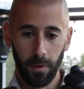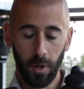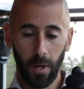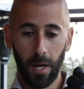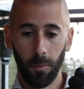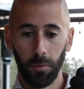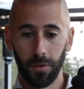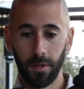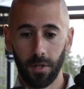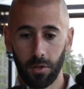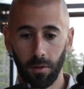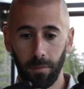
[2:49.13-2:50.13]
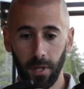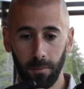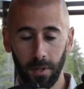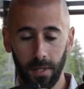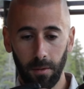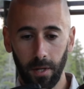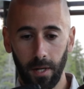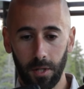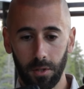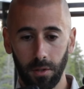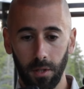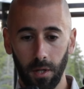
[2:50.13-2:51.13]
help with additional pigment that can
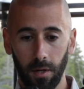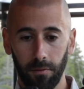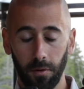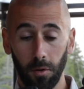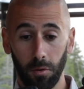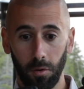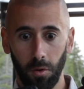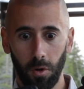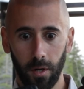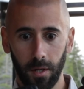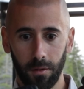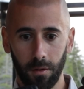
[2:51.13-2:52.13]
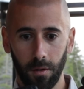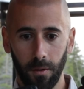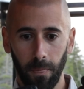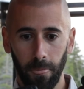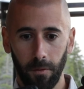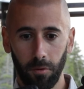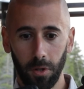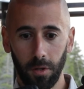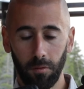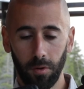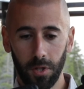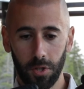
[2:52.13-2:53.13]
actually further along and really
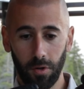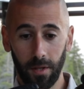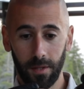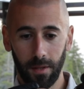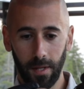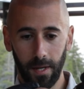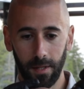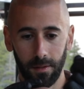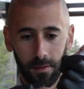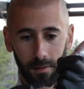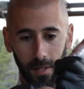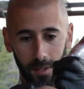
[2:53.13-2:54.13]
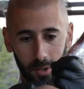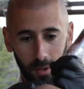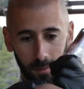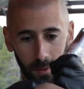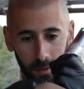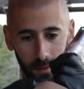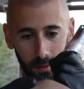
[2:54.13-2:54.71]
re-strengthen that treatment.